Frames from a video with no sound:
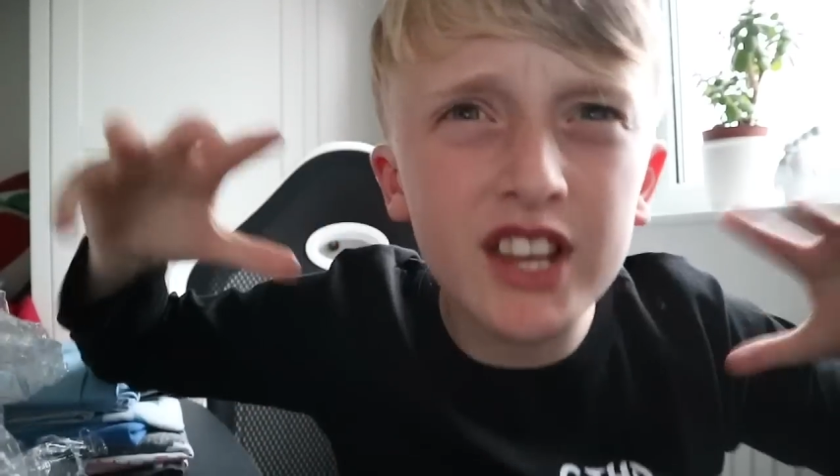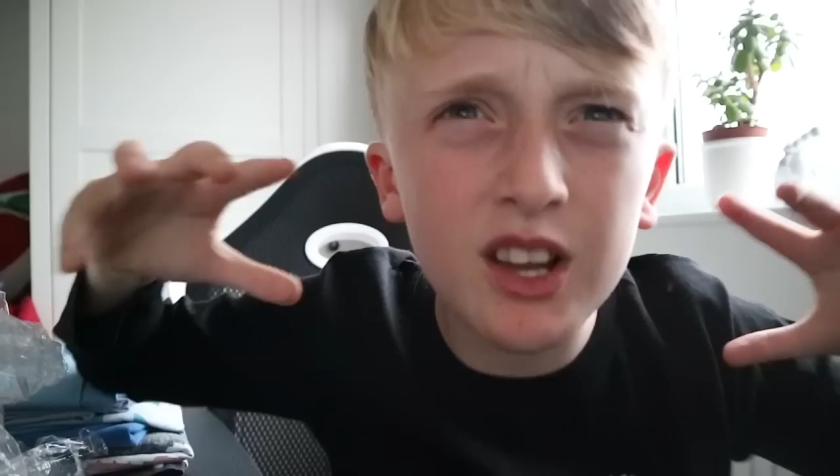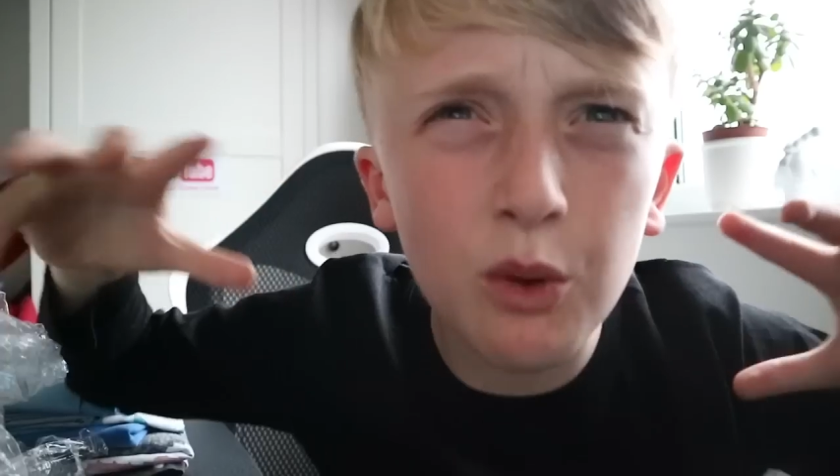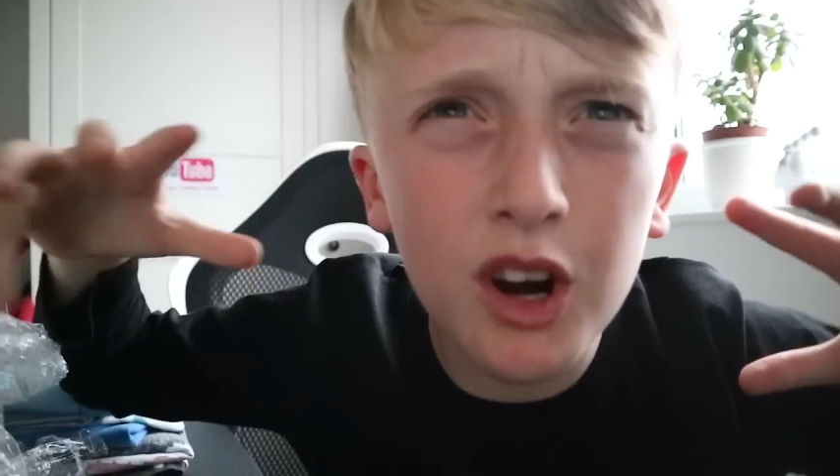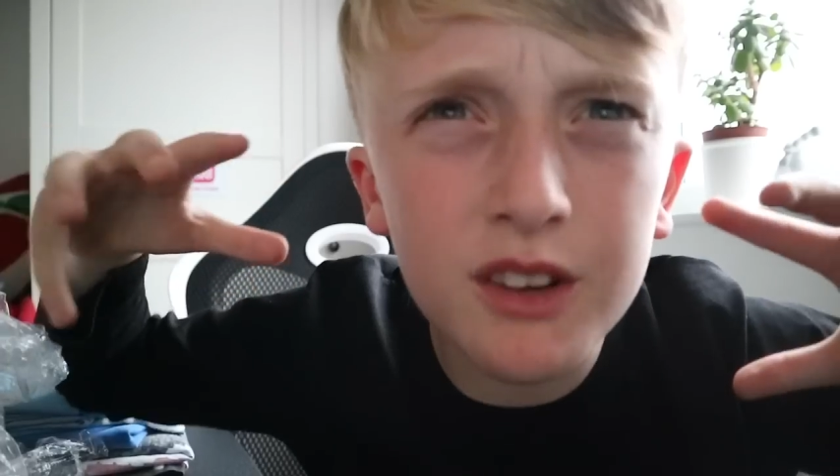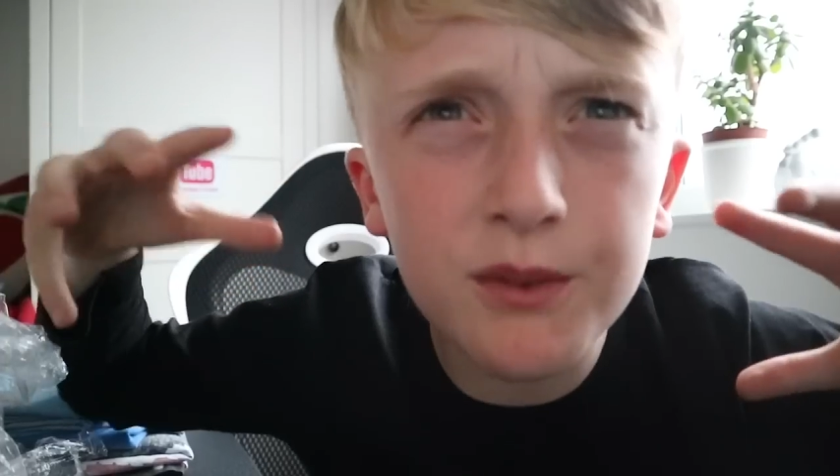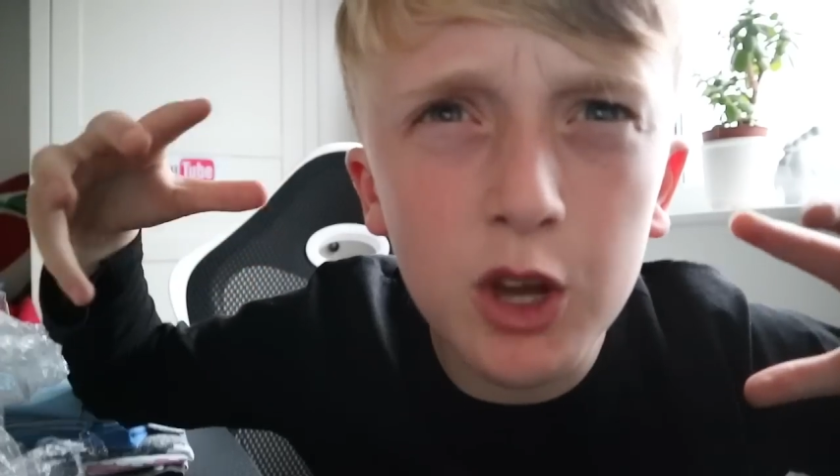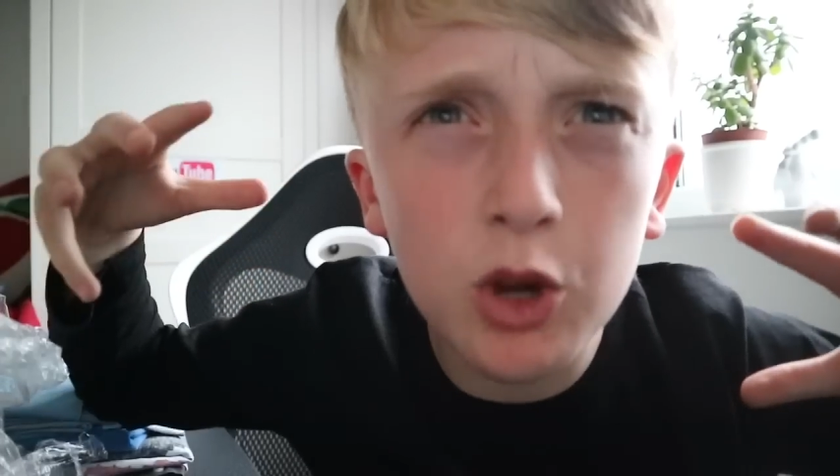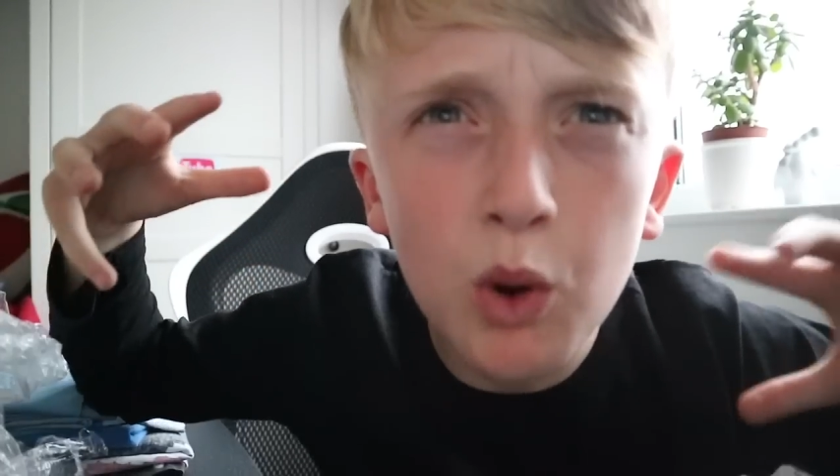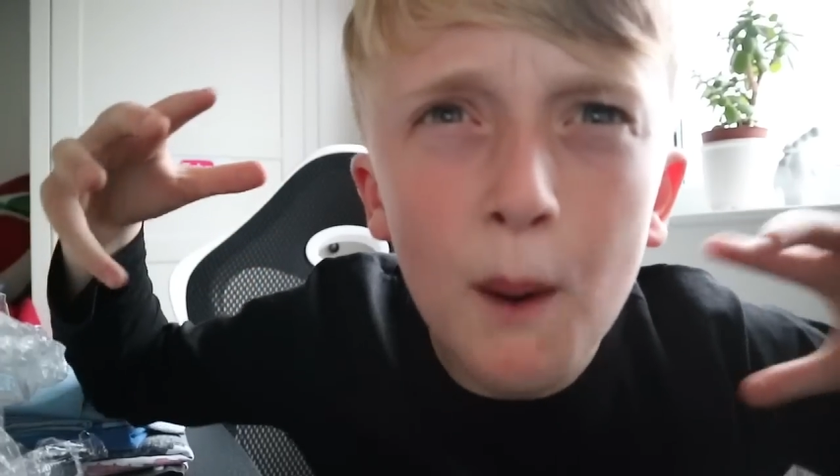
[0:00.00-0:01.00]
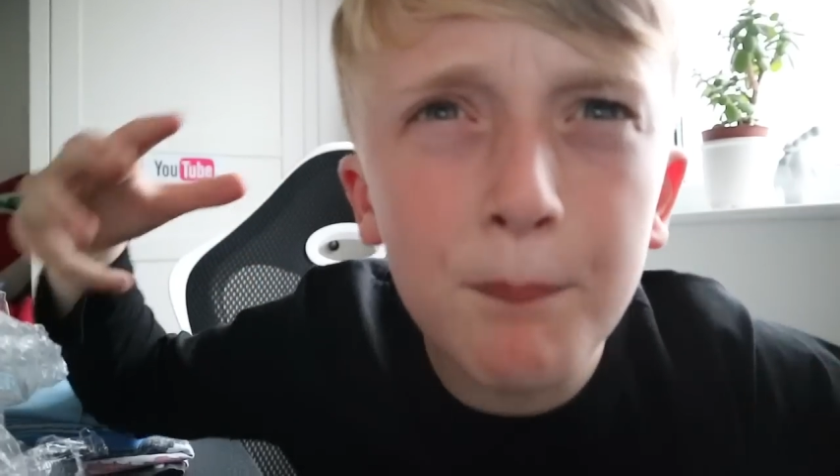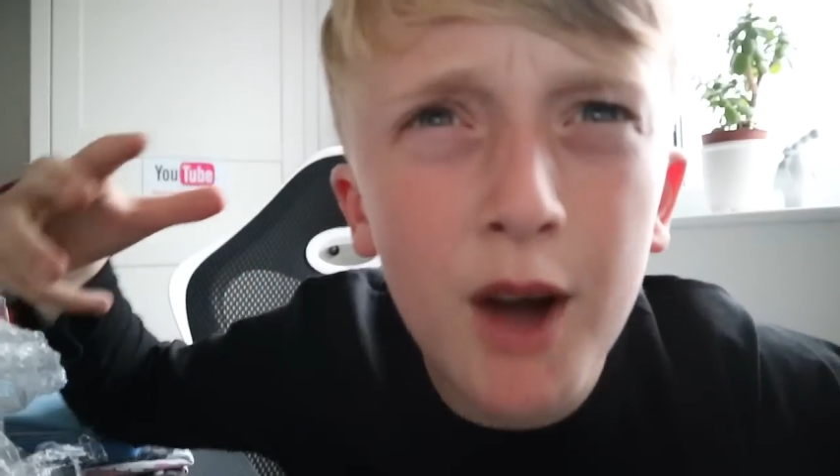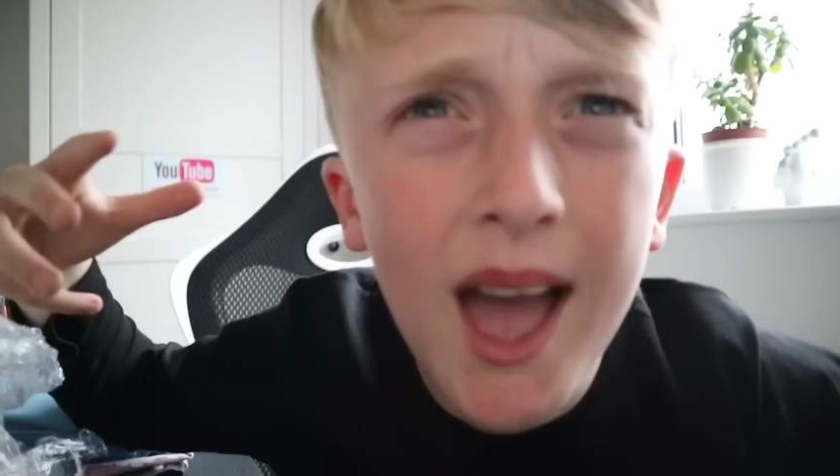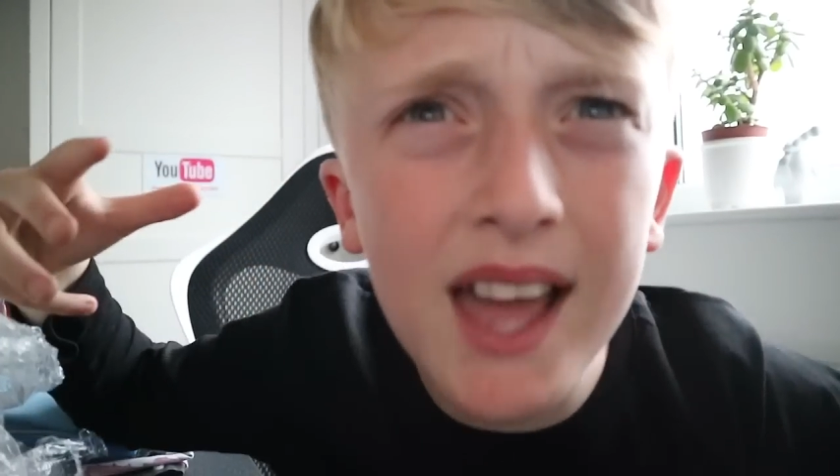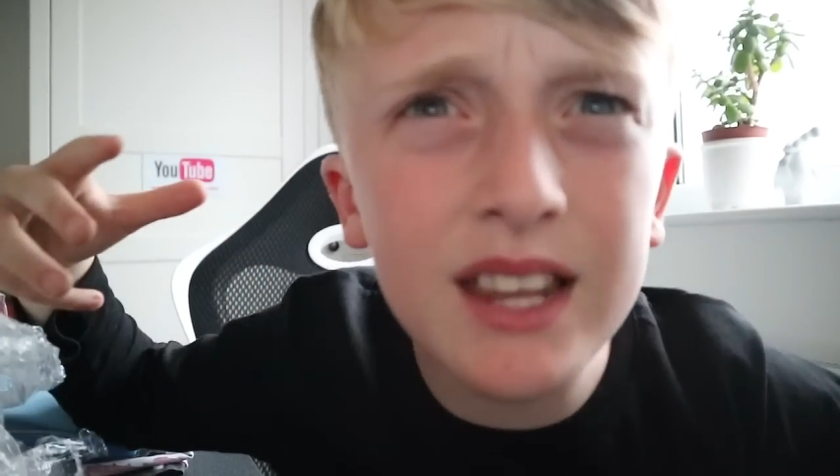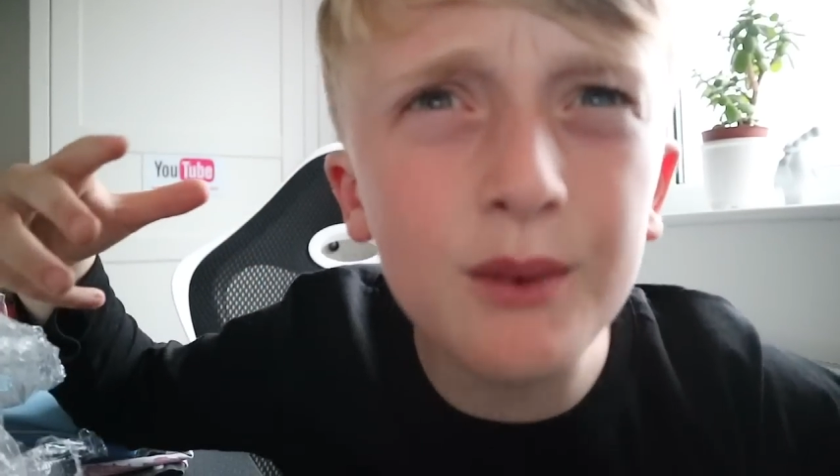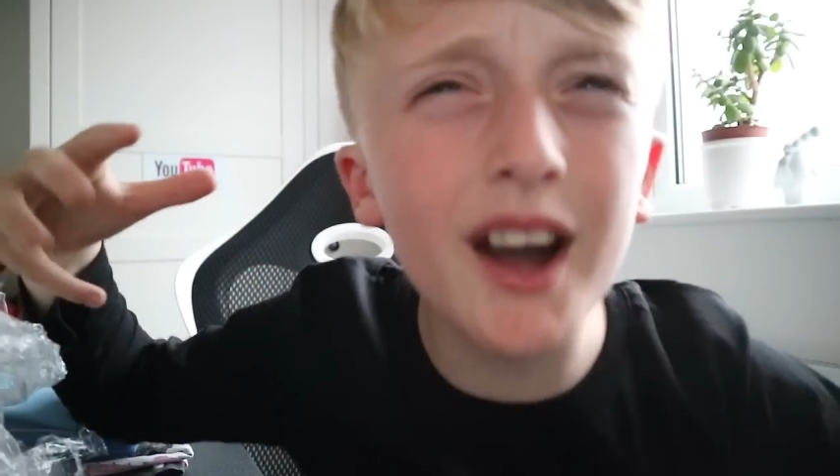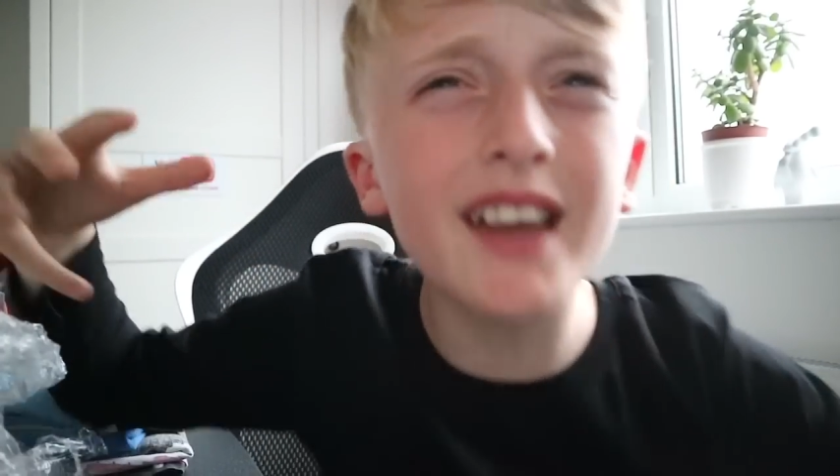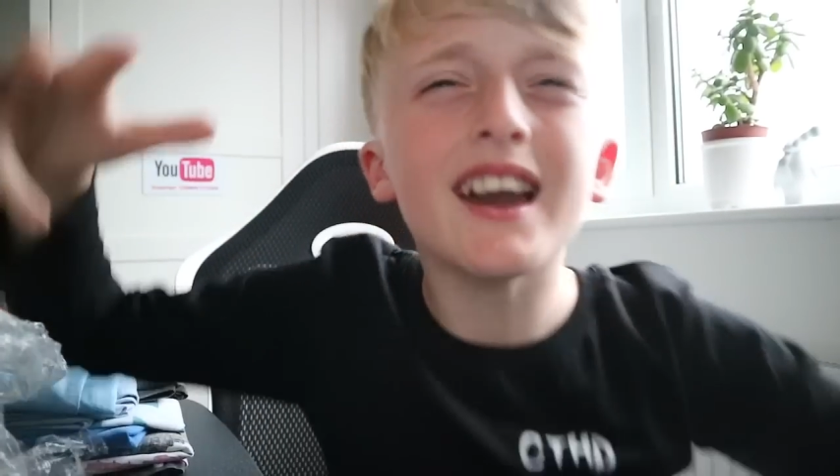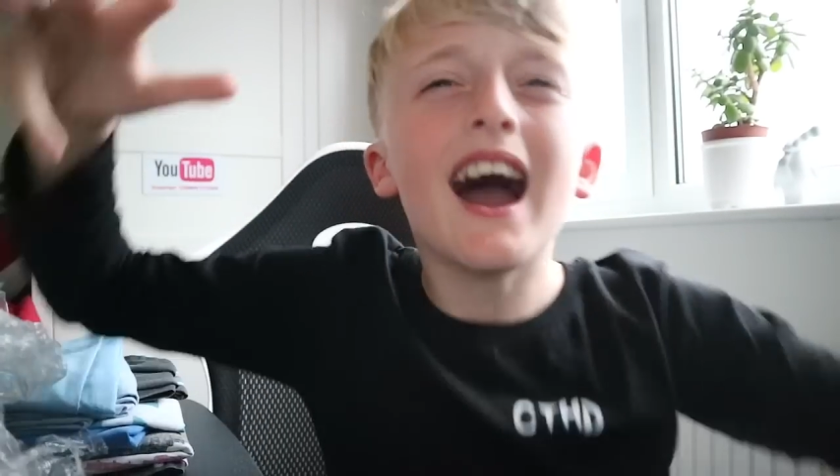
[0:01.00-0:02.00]
single one of you. But
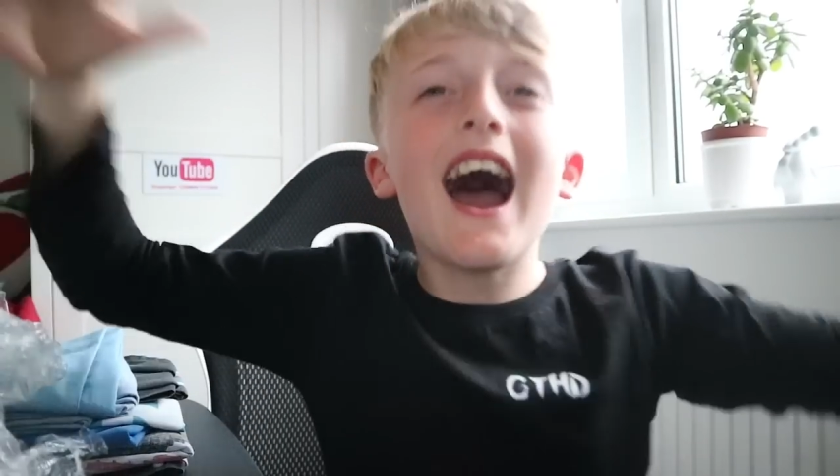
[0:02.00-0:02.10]
anyway,